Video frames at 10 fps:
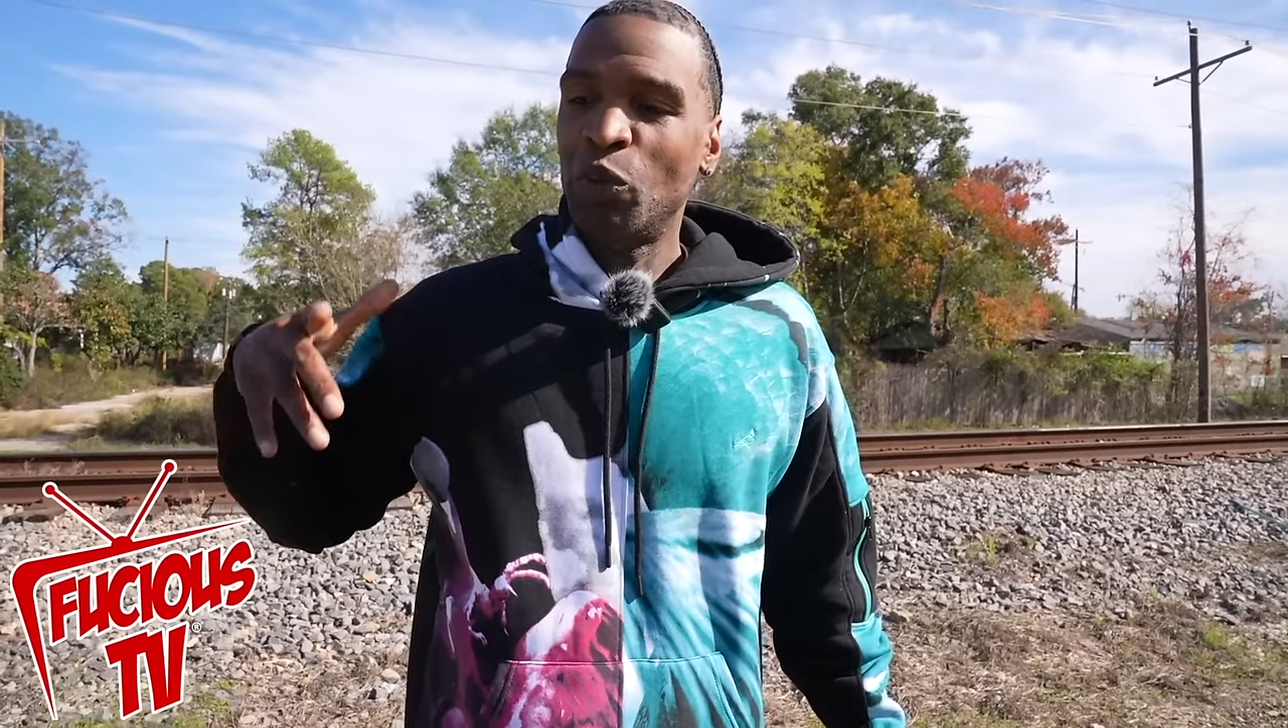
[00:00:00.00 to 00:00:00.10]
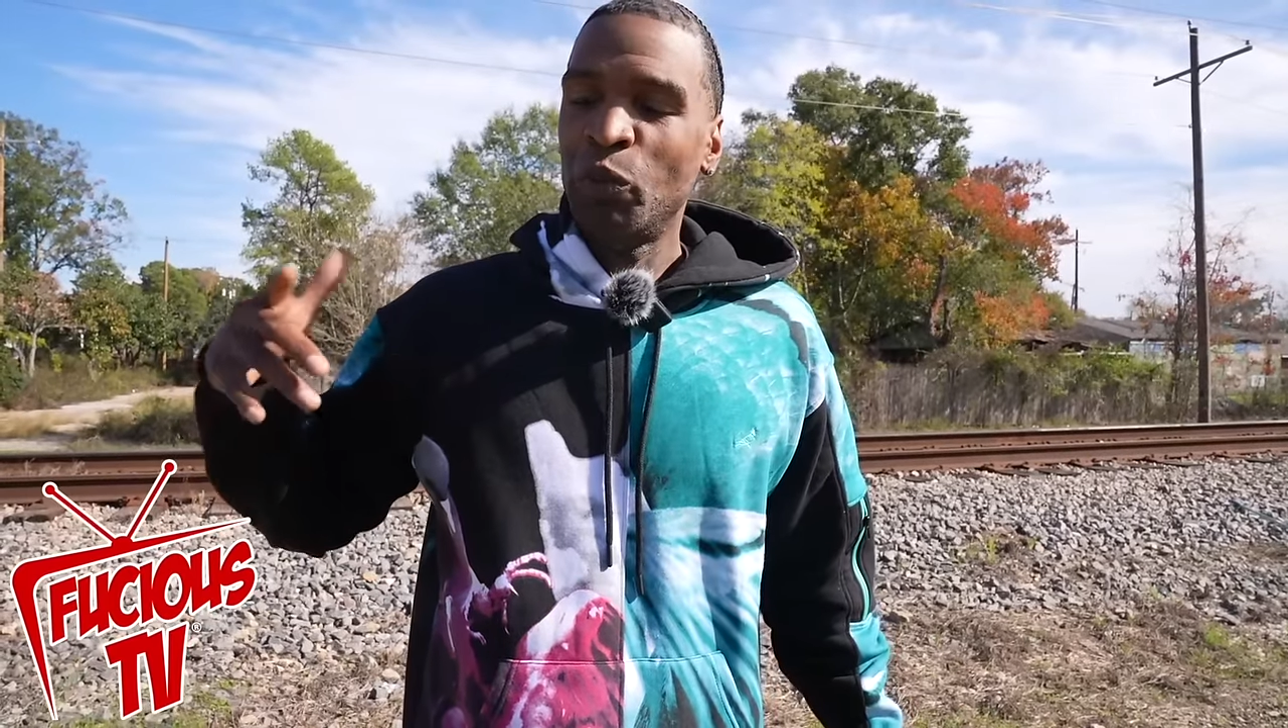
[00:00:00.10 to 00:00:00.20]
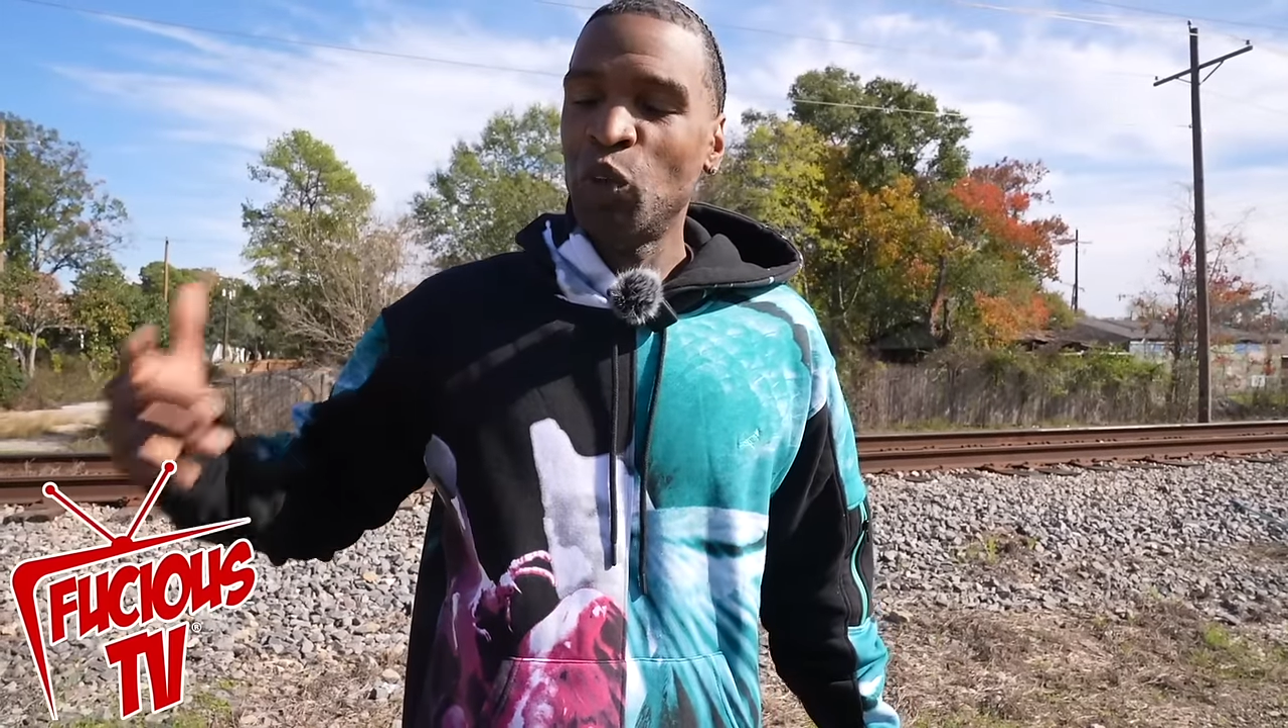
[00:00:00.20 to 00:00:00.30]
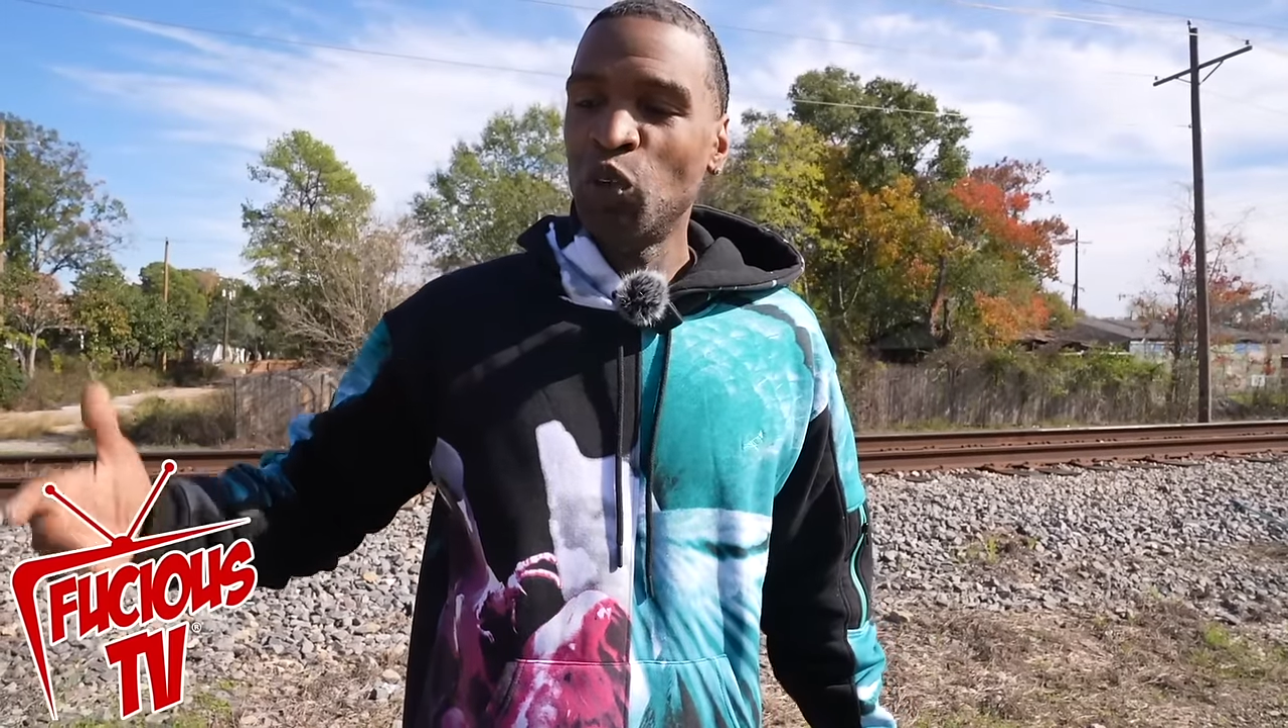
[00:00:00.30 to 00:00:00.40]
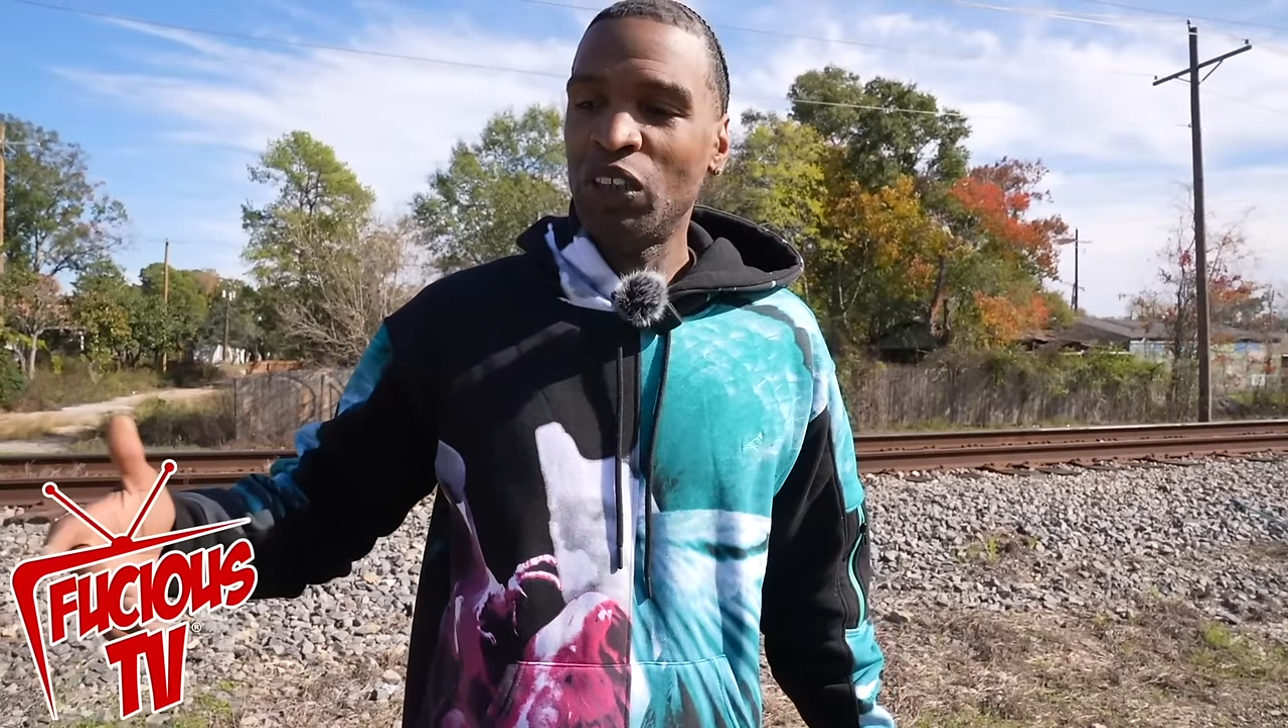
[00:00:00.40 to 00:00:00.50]

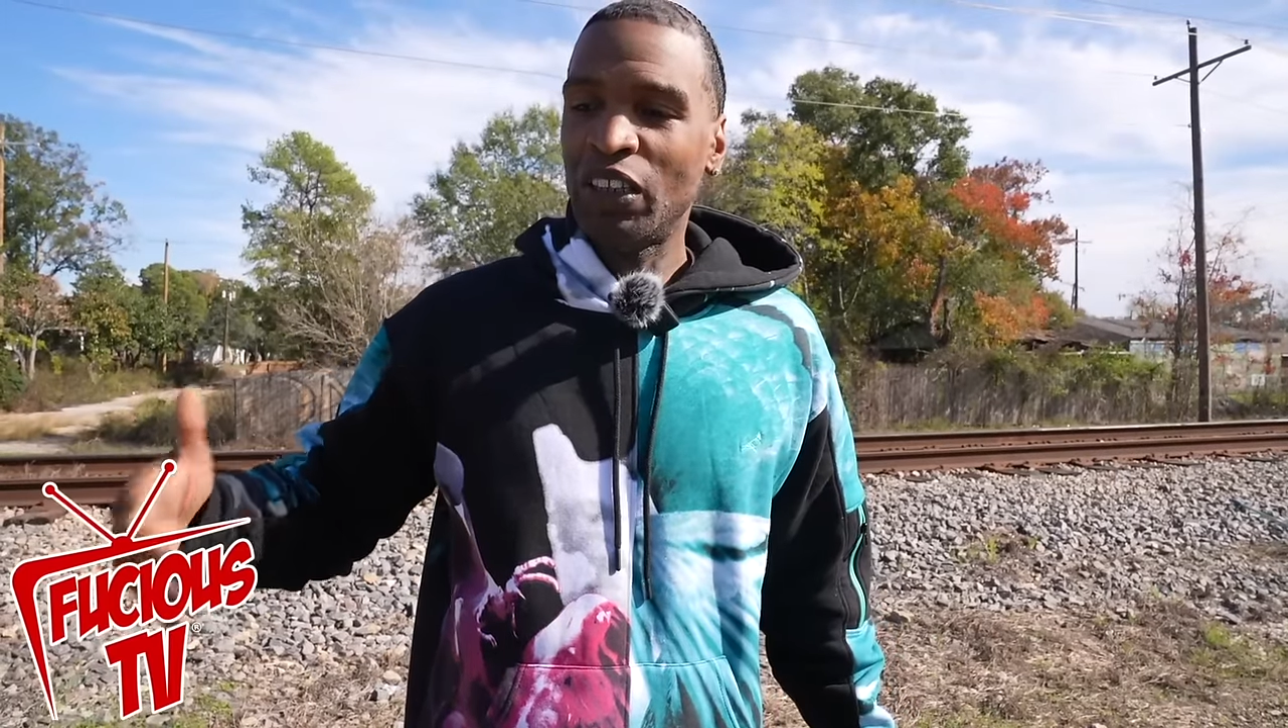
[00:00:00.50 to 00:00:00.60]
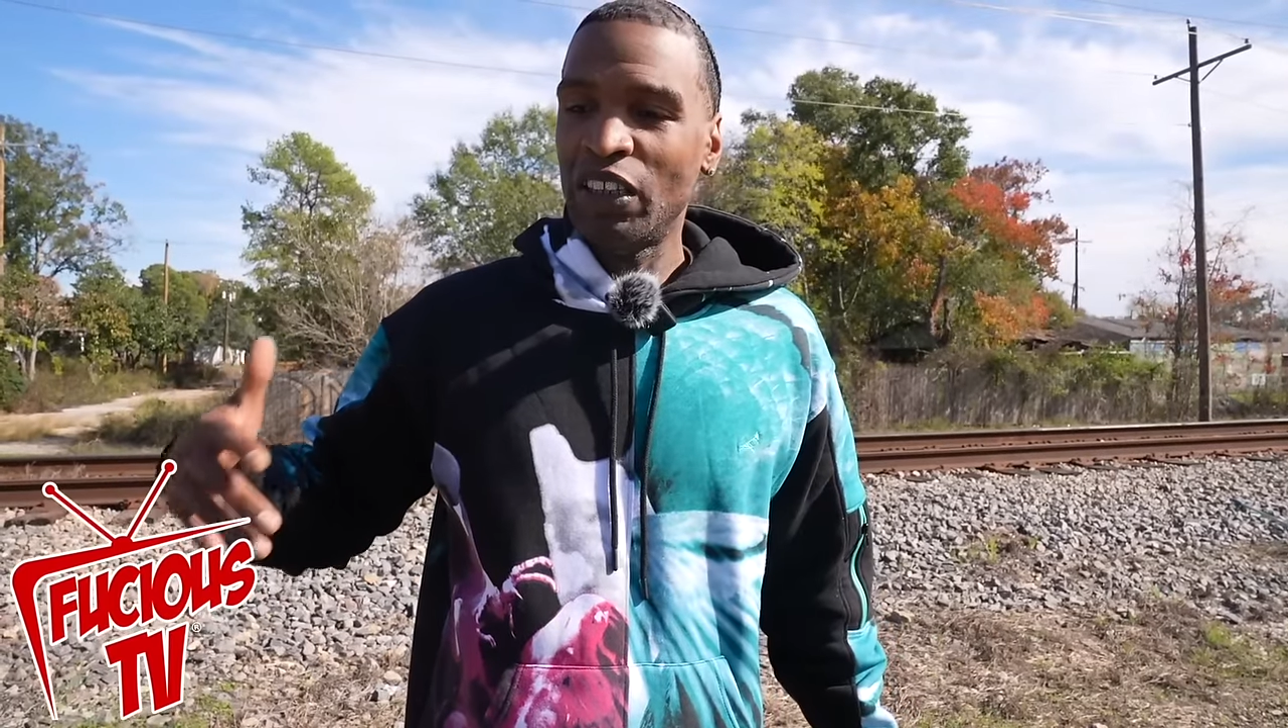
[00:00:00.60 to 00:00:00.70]
music